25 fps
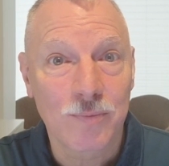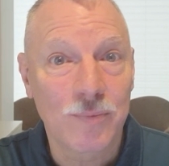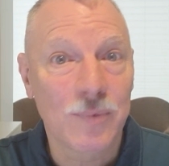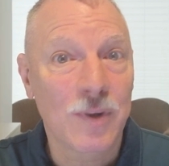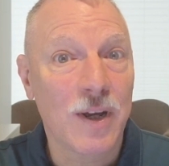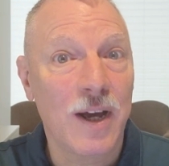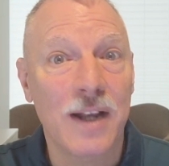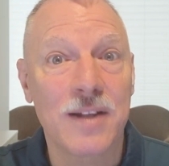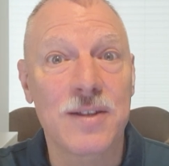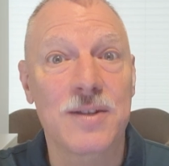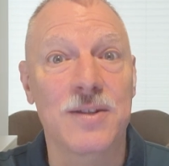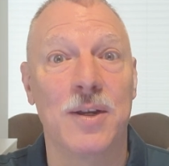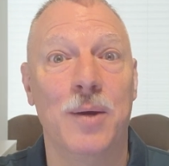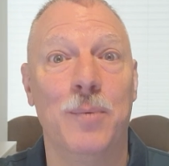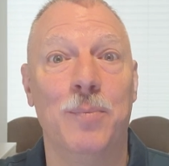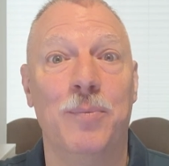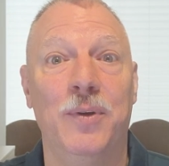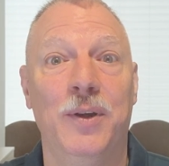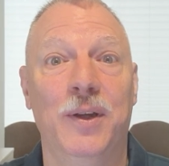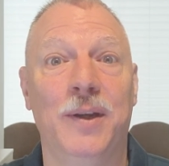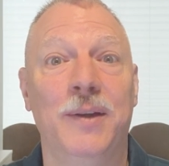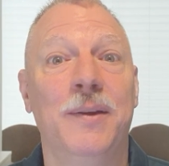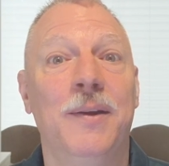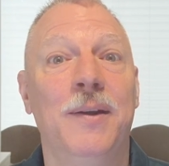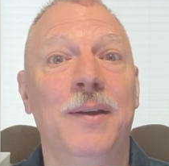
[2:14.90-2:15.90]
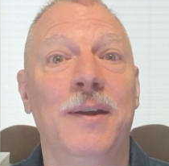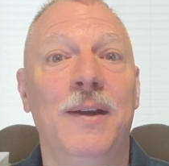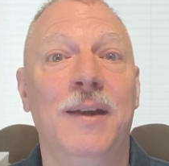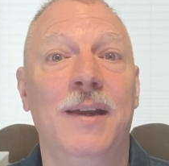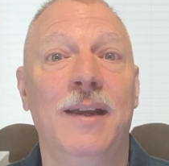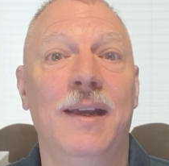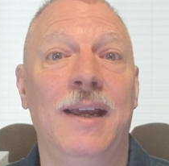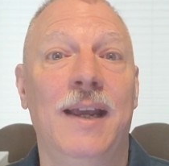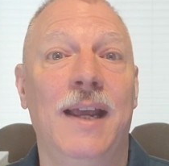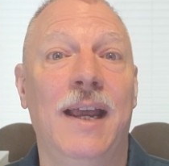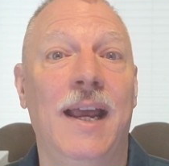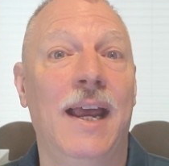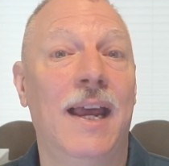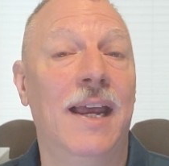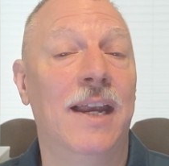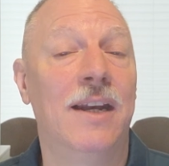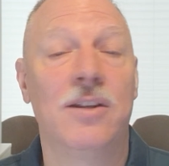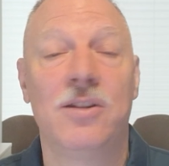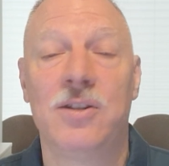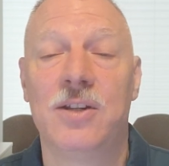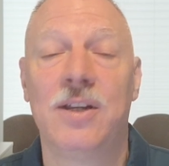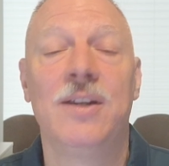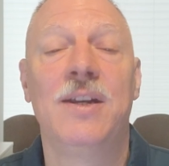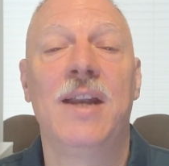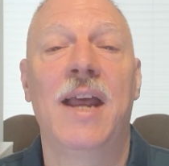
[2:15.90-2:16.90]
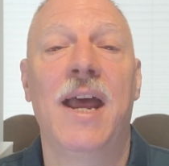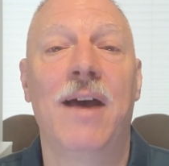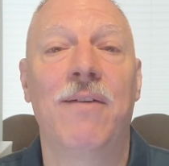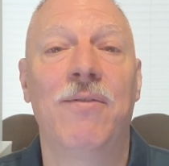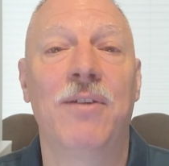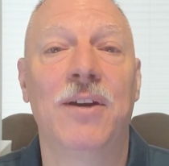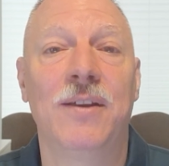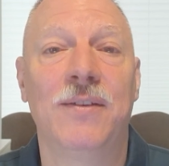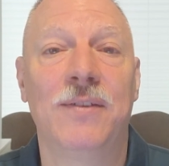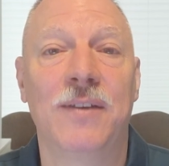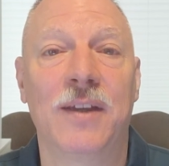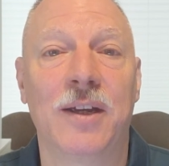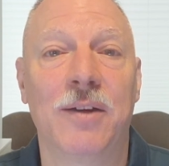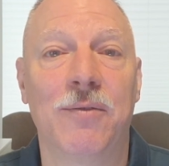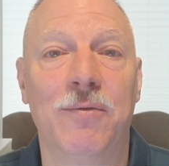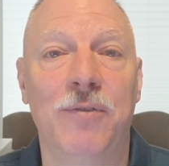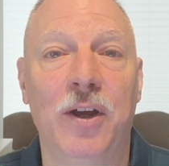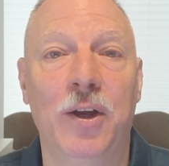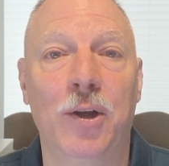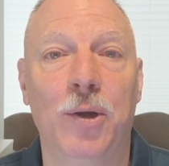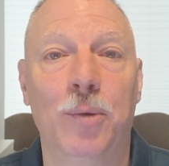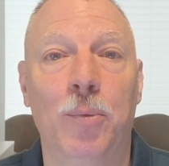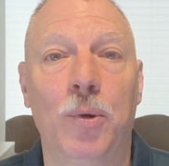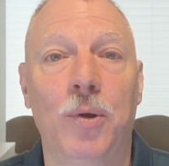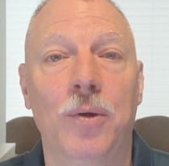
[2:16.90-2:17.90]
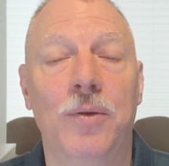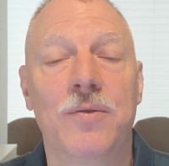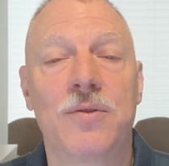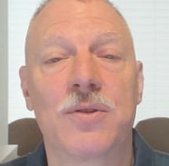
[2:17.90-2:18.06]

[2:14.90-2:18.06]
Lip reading: cut something and didn't have anything available.